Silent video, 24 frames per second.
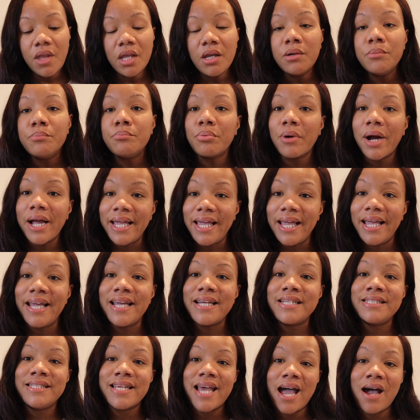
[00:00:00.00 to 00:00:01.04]
breaking
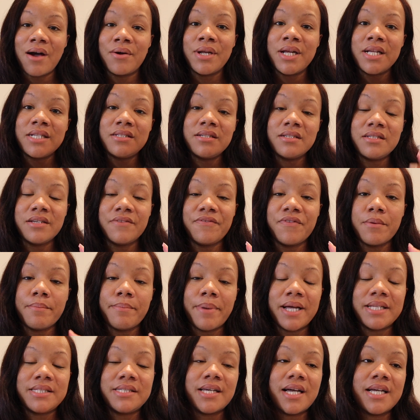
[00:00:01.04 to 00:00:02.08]
it down into different
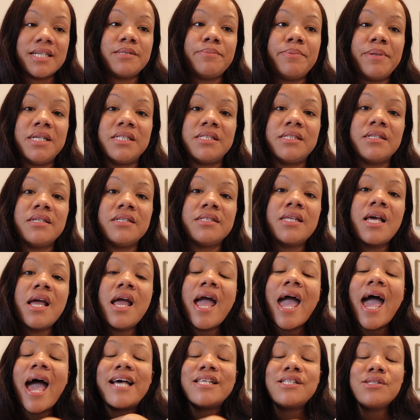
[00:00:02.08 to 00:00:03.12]
bite-sized pieces
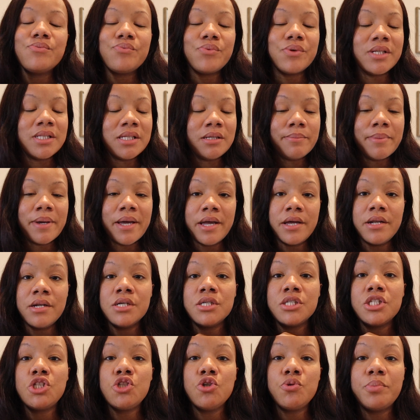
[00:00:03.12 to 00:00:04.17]
has really
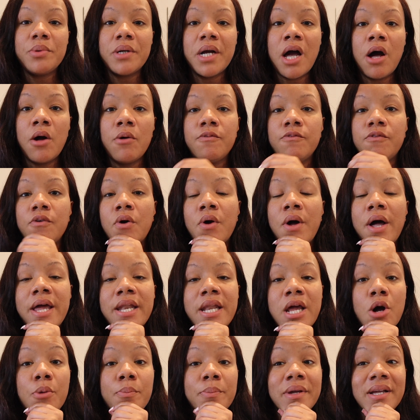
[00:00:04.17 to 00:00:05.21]
been super helpful in
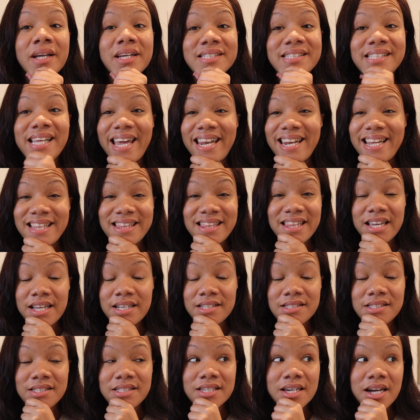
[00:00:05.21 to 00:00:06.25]
helping us getting
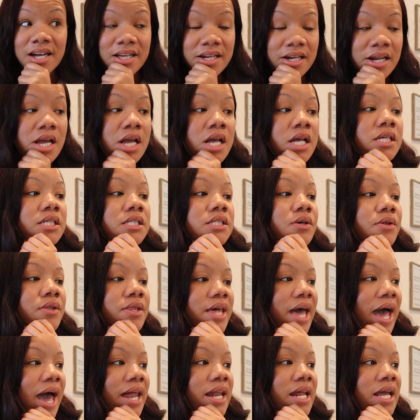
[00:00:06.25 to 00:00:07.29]
things done. So
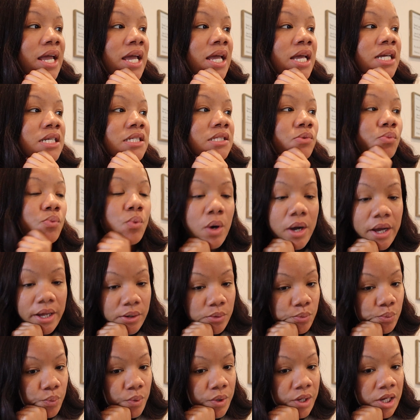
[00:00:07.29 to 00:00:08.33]
that is
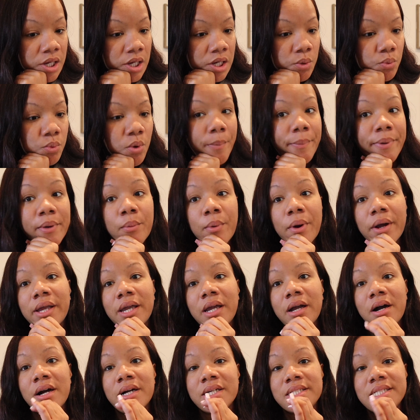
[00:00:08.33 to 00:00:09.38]
what we will be
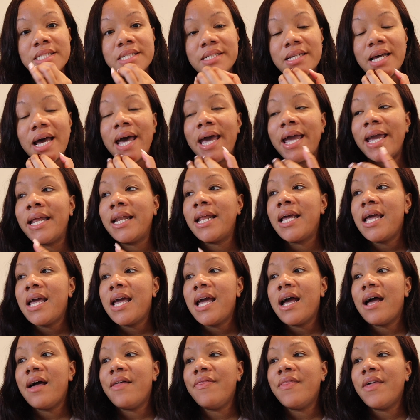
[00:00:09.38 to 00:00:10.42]
working on tonight.
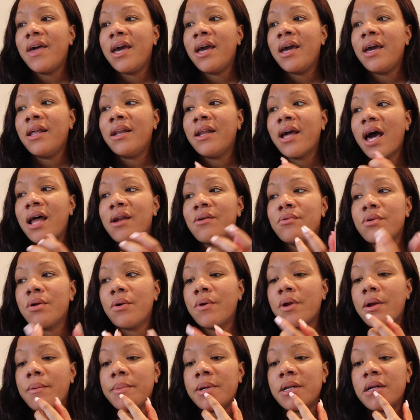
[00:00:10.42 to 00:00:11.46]
And then I don't know
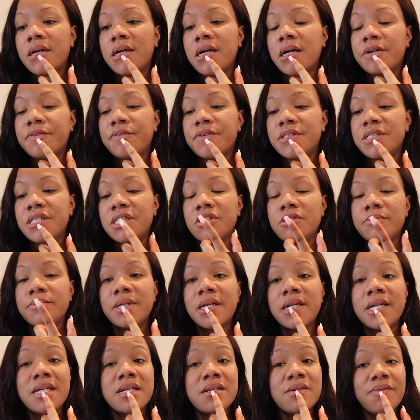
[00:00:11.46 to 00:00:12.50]
what I'm gonna cook for dinner,
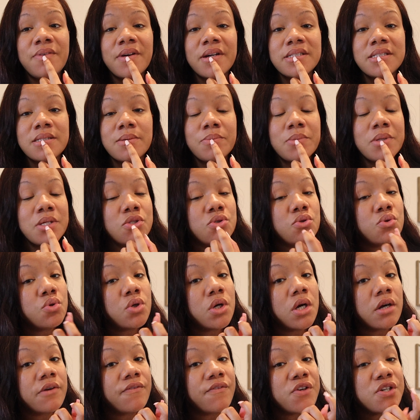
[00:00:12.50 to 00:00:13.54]
but I need to find something to
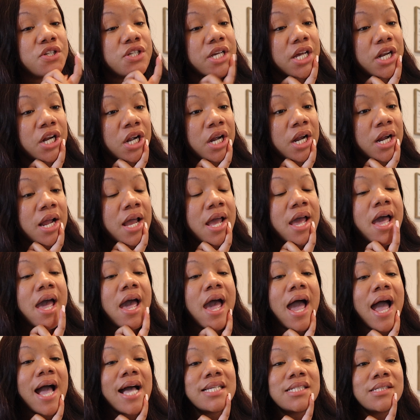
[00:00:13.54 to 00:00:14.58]
cook for dinner
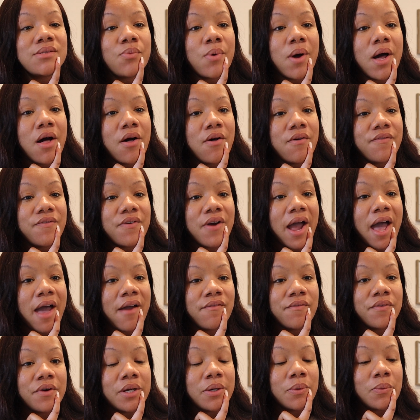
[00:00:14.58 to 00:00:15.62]
as well for
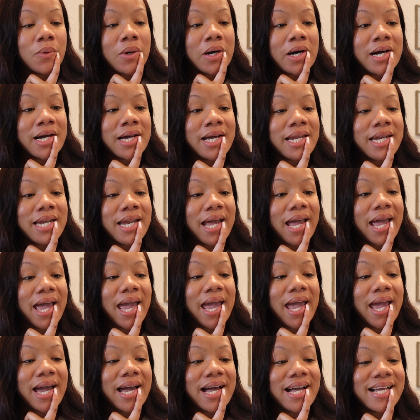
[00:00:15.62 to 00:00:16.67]
everyone.
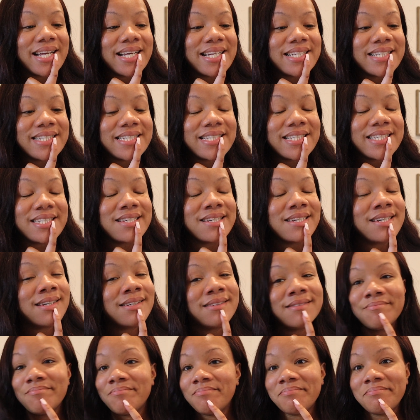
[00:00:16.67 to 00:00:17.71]
And
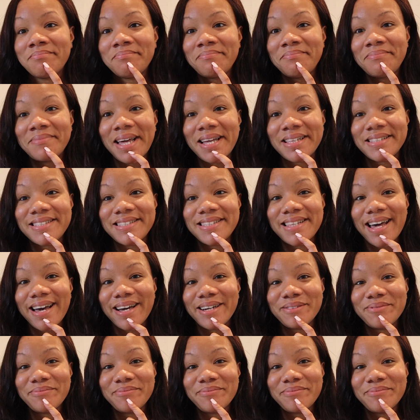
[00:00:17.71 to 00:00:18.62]
that's that.